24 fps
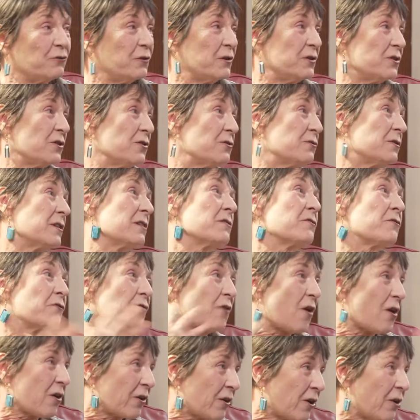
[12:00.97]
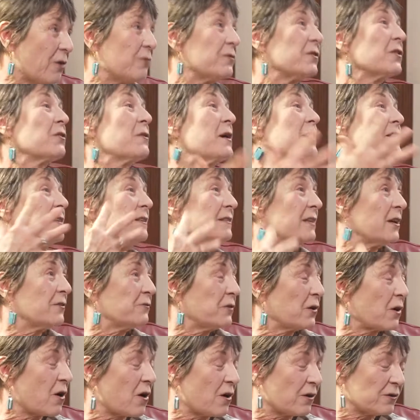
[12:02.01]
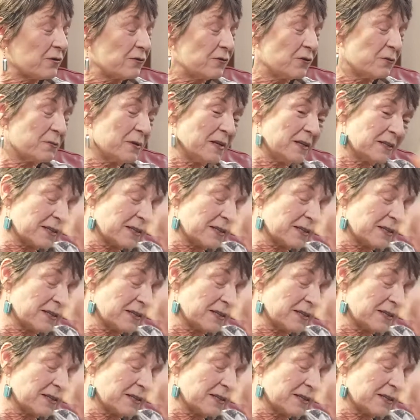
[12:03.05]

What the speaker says: dude in a frock coat, 18th century costume, and he's